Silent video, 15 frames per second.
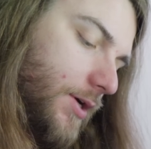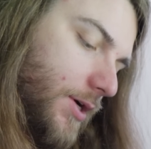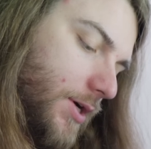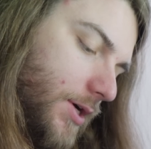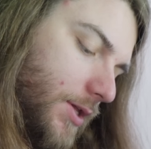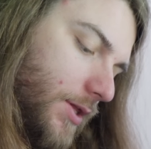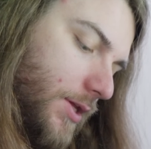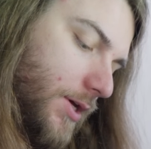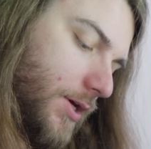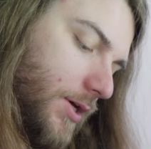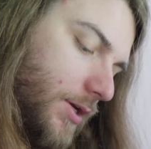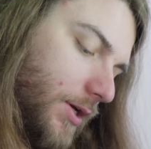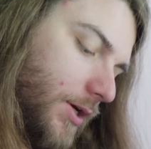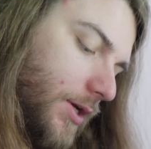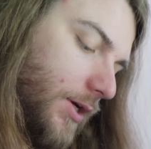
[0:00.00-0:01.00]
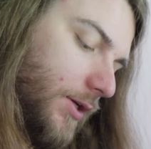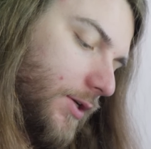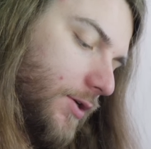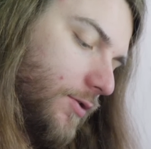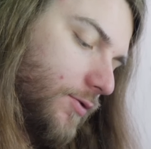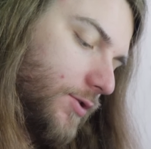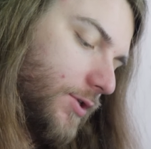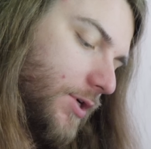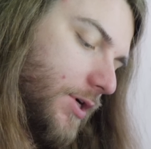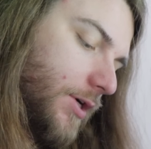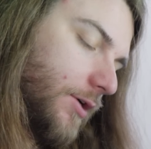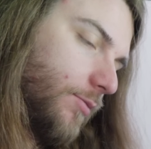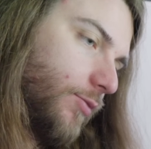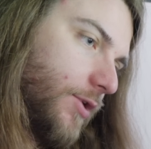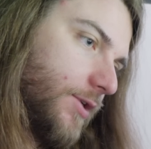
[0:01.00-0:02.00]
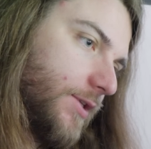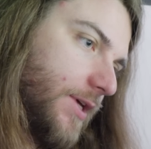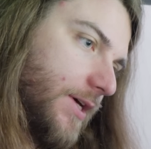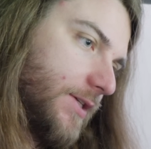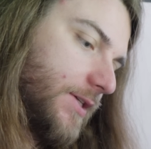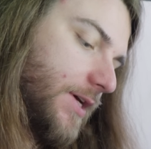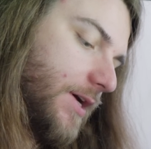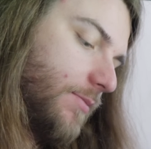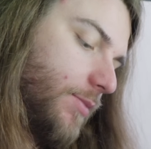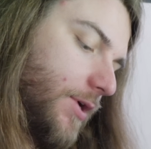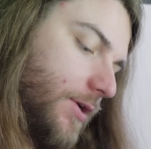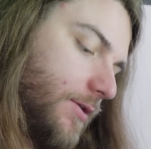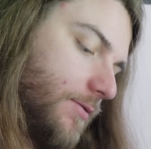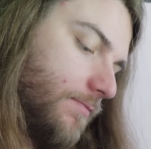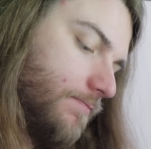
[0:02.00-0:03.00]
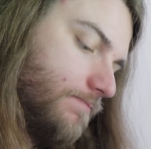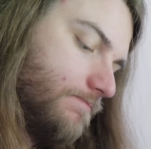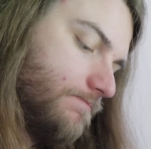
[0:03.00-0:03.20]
and then connect a new stock, press that side button.